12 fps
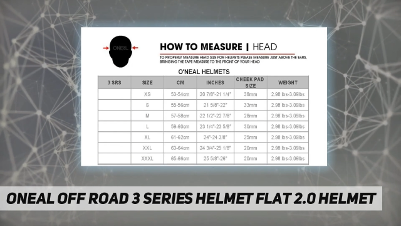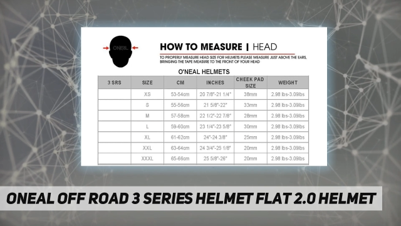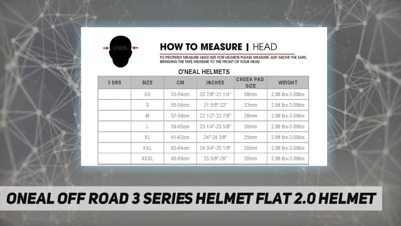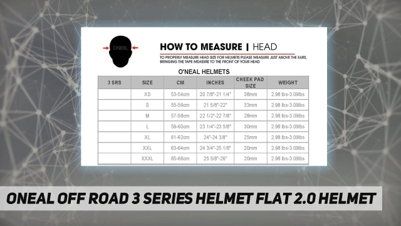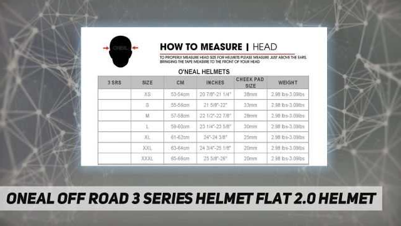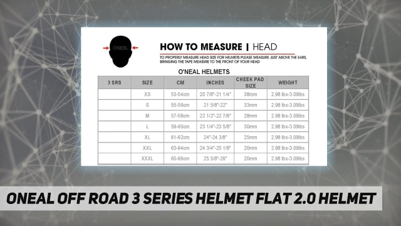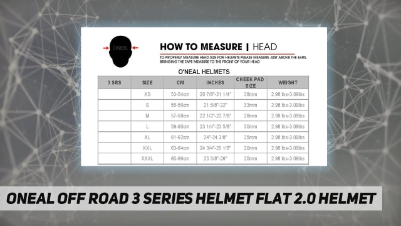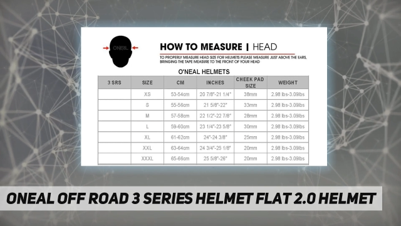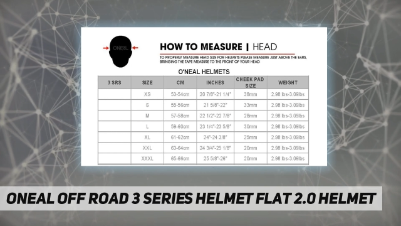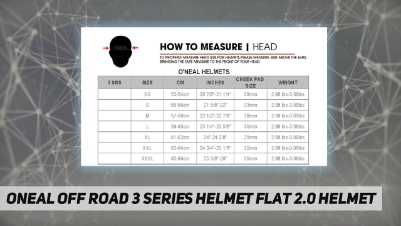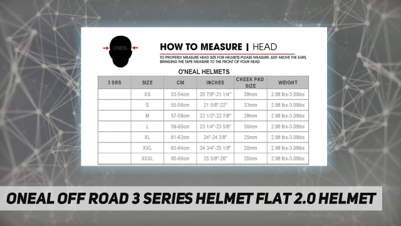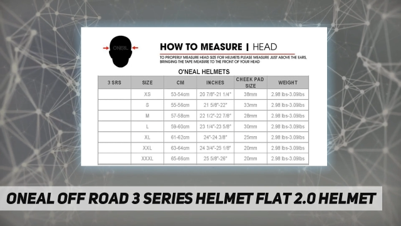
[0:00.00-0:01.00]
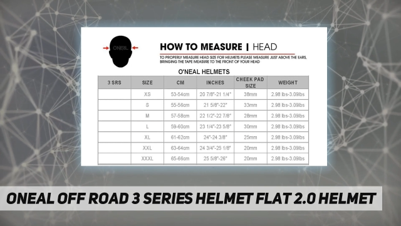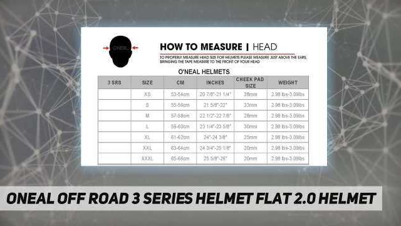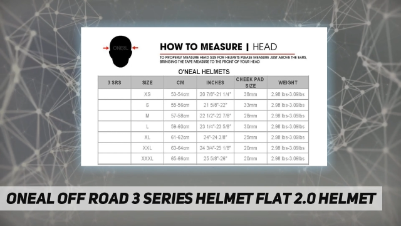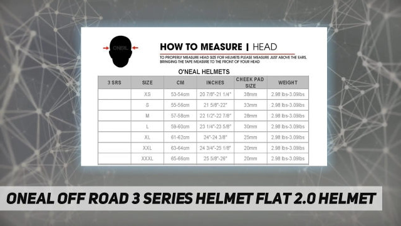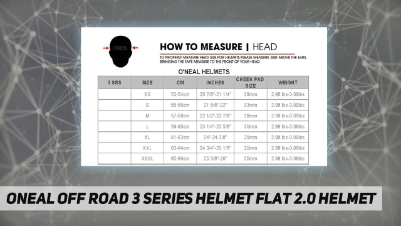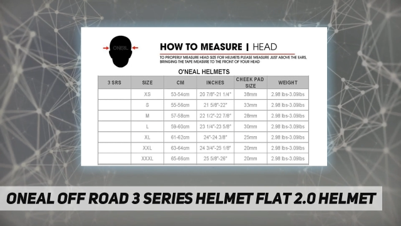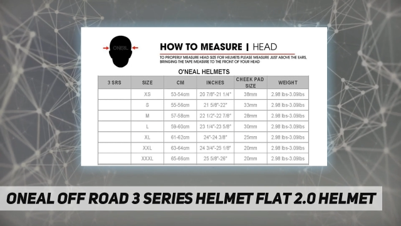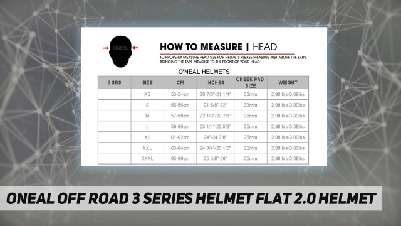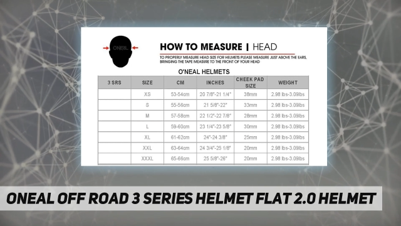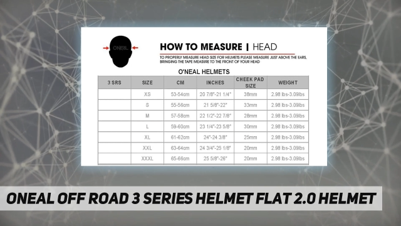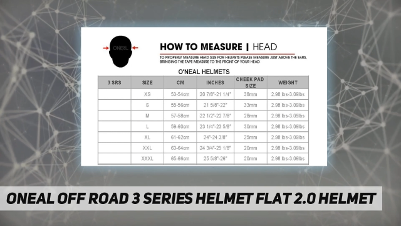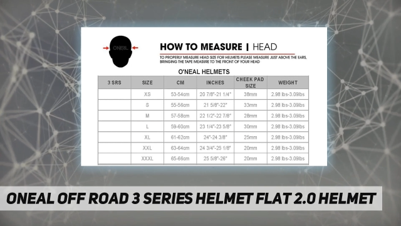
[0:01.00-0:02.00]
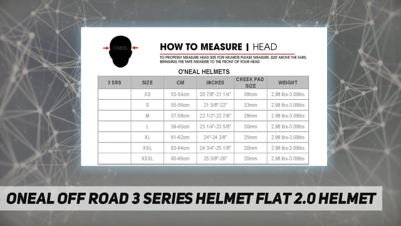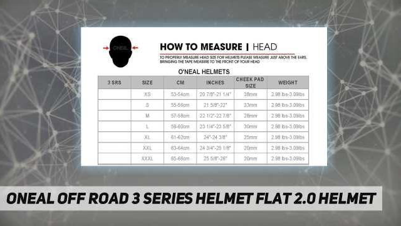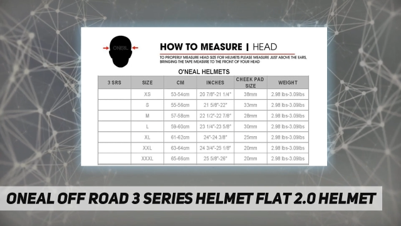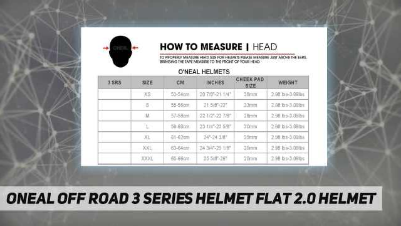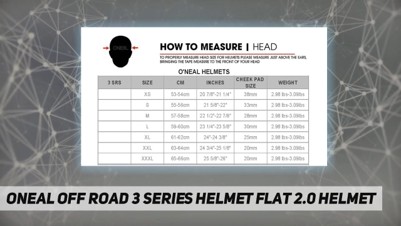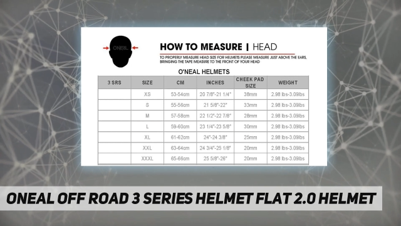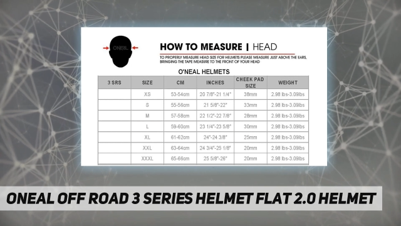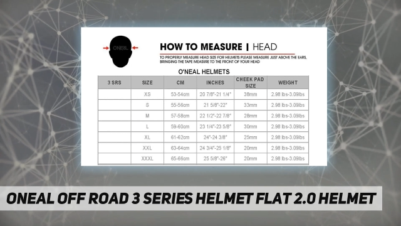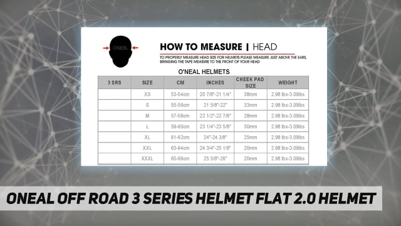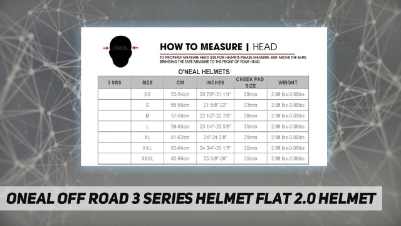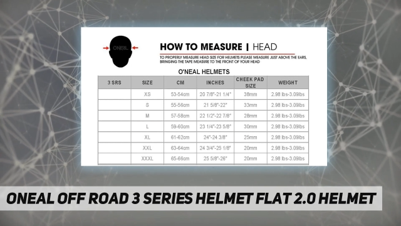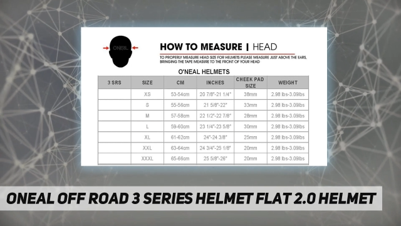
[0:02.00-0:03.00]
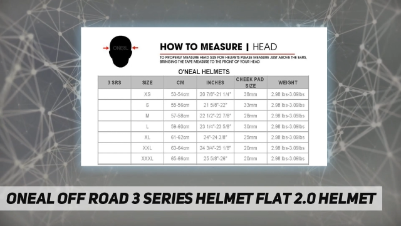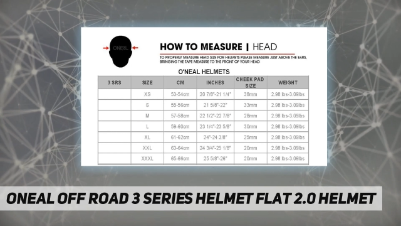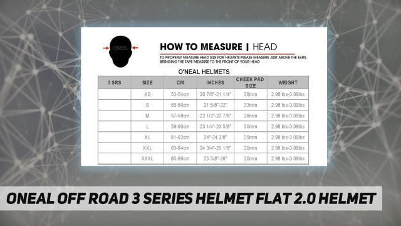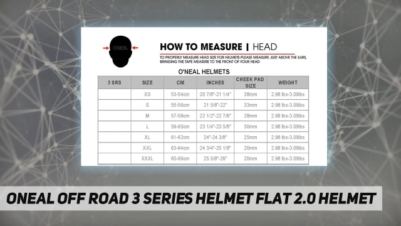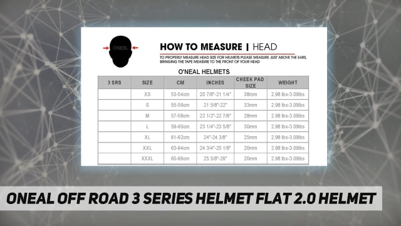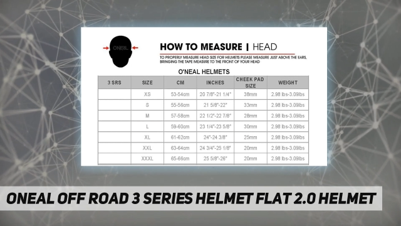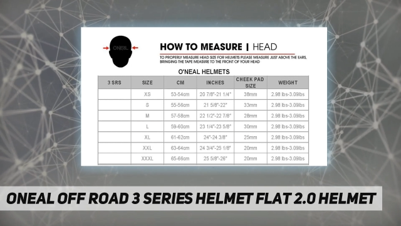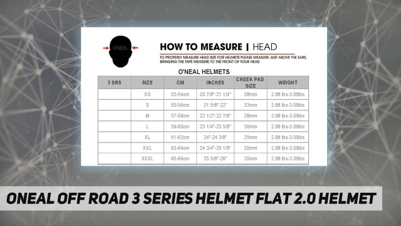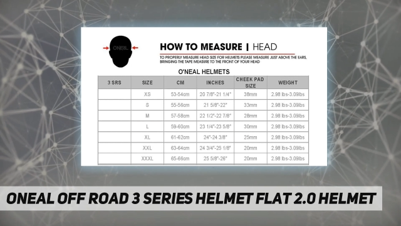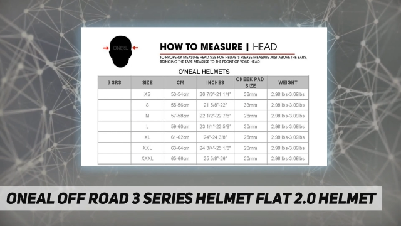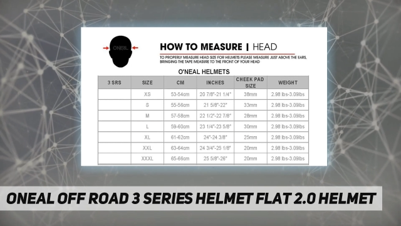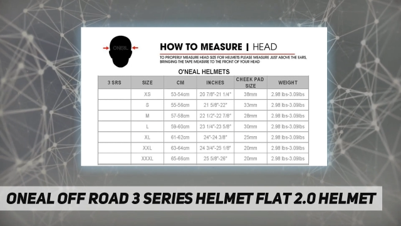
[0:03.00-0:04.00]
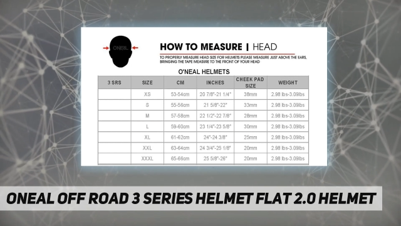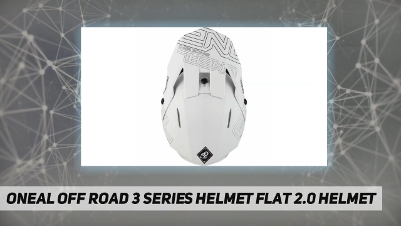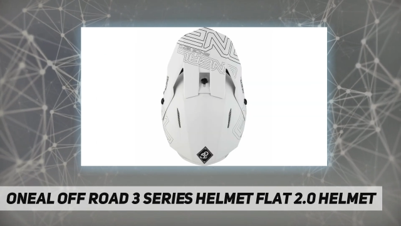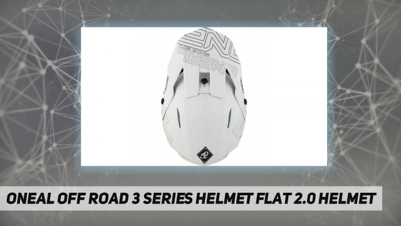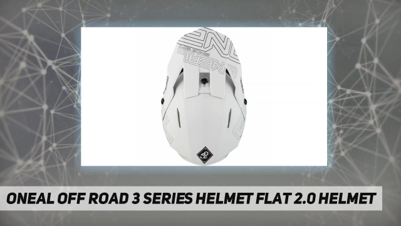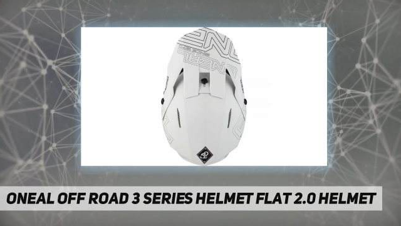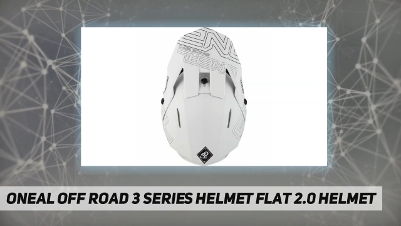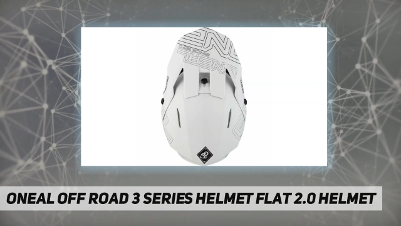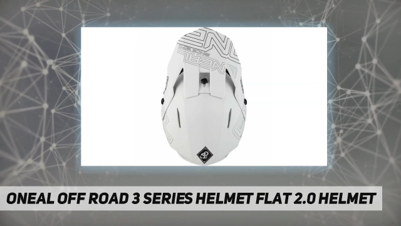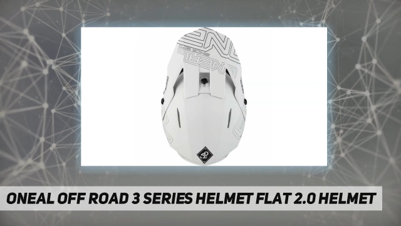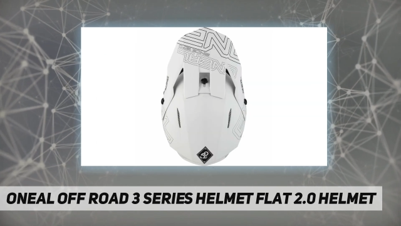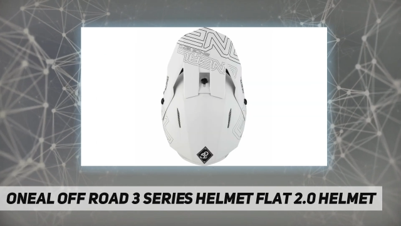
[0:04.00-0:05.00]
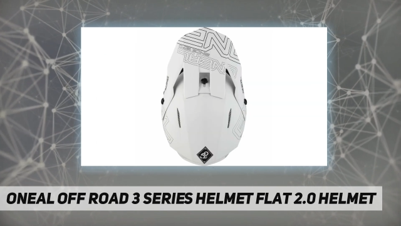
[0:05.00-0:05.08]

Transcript: (no speaker visible)